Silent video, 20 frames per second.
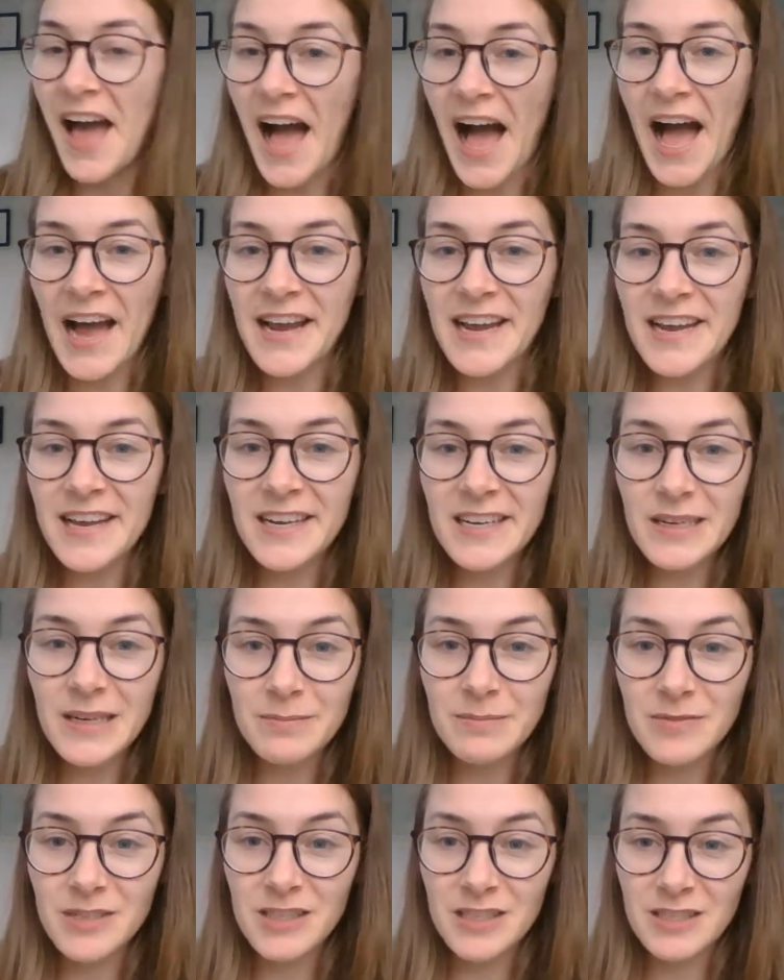I
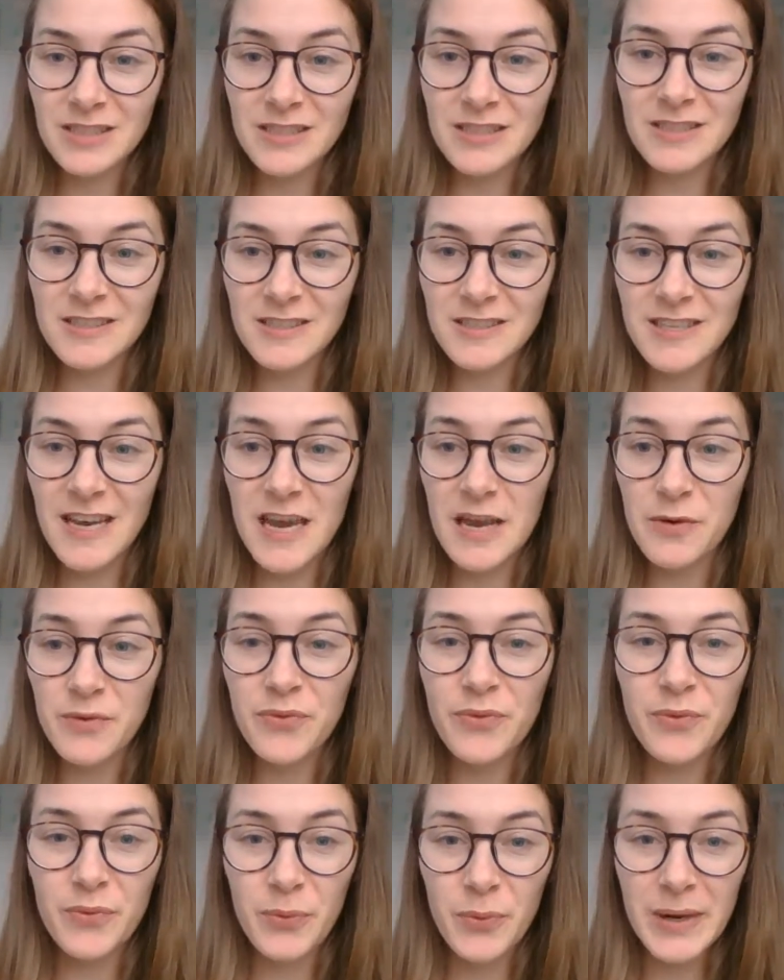am not
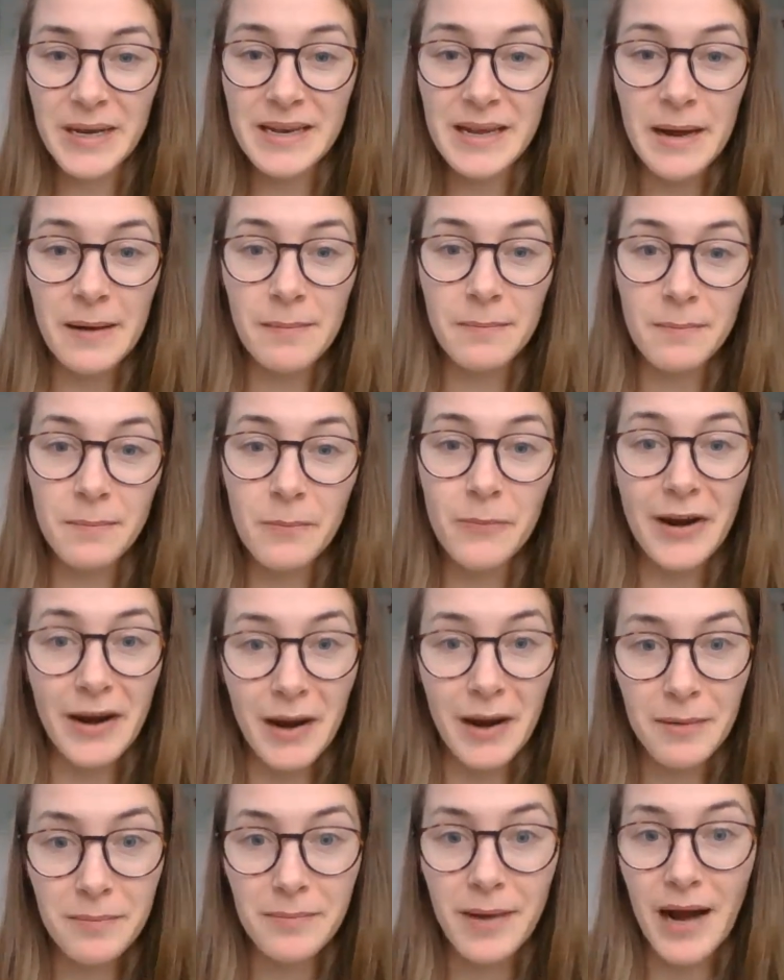safe with them when
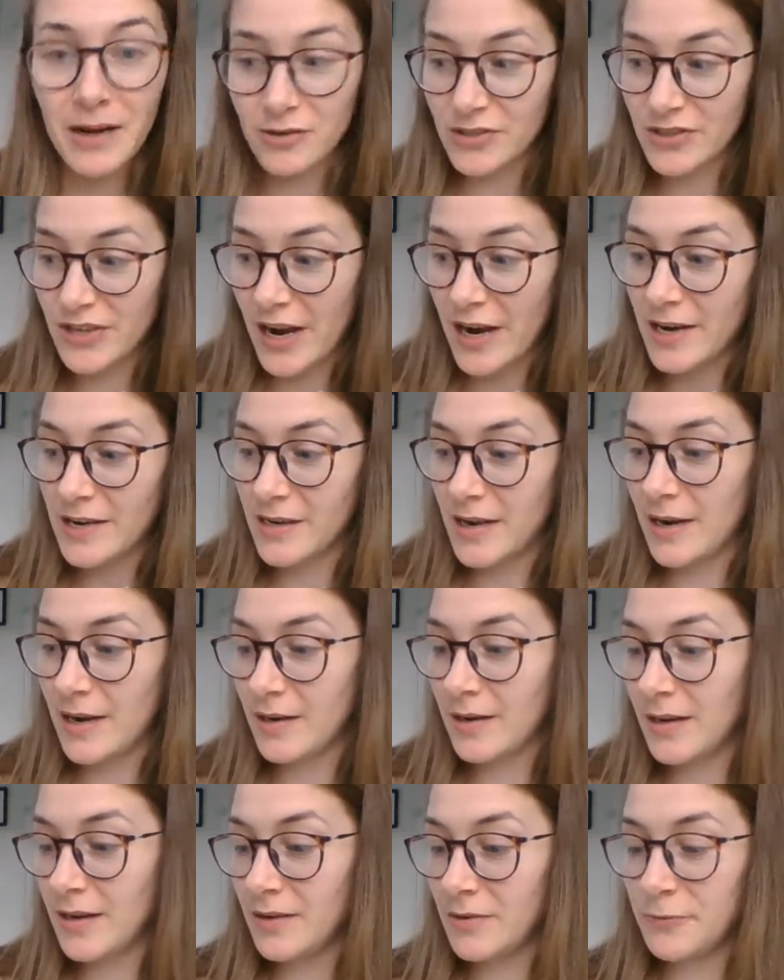I'm outside.
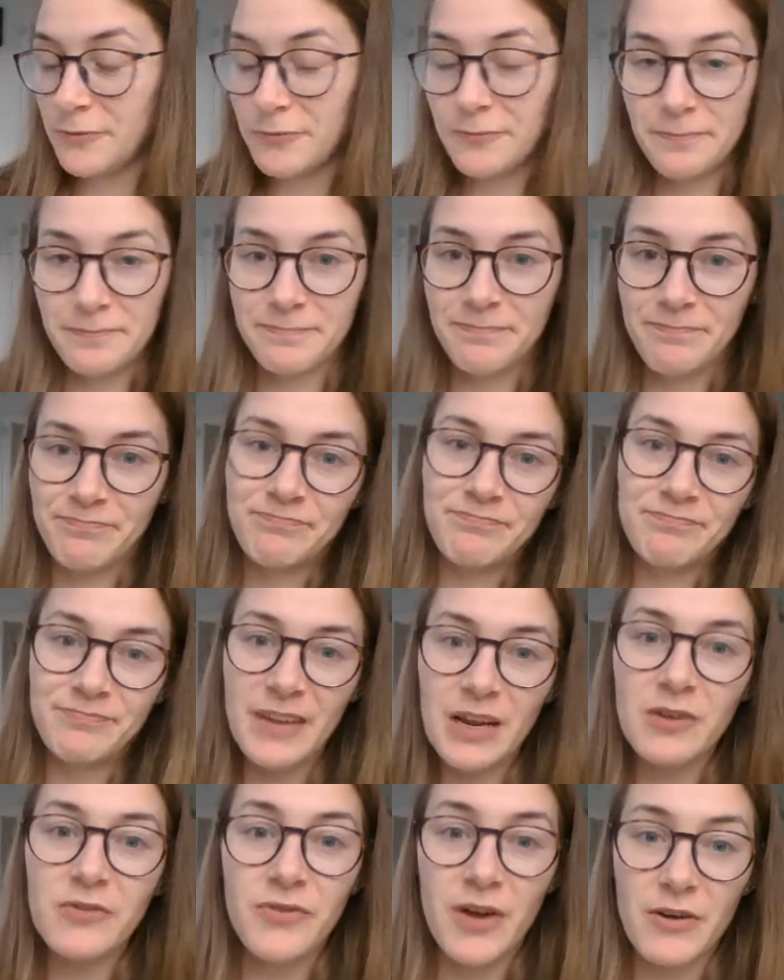I
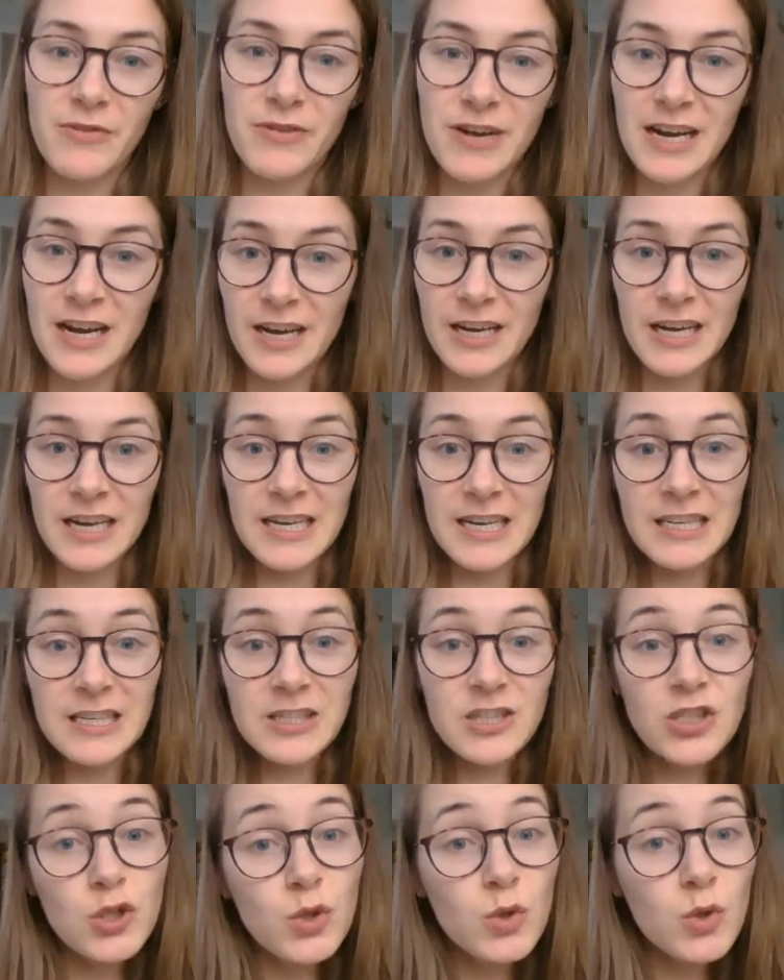very likely
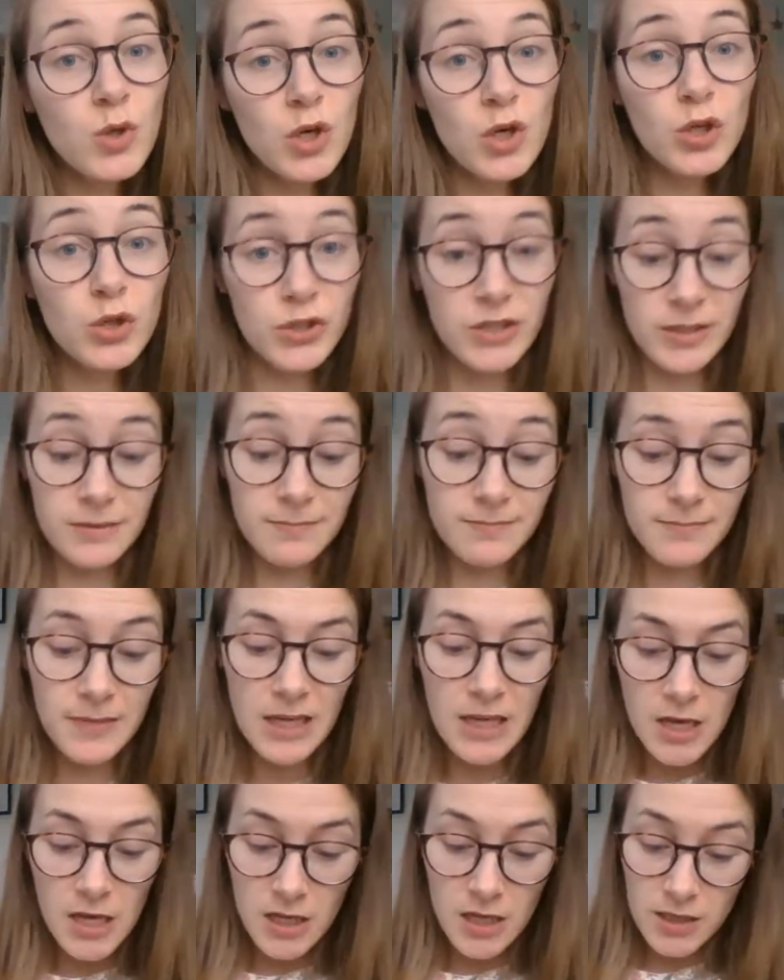to lose them
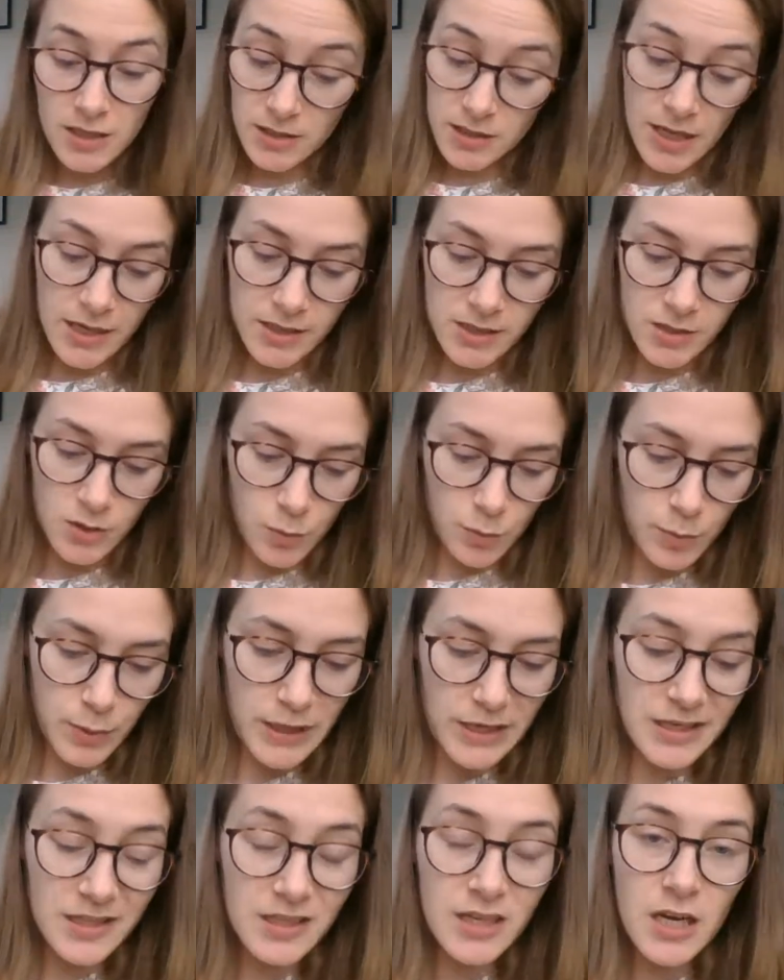at some
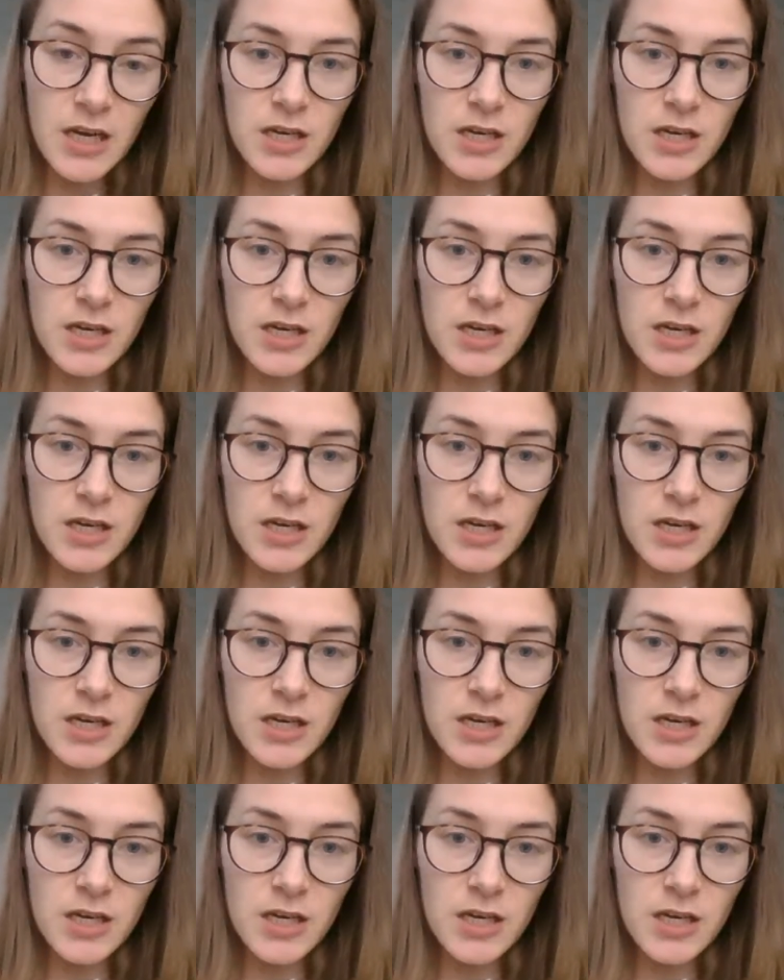point.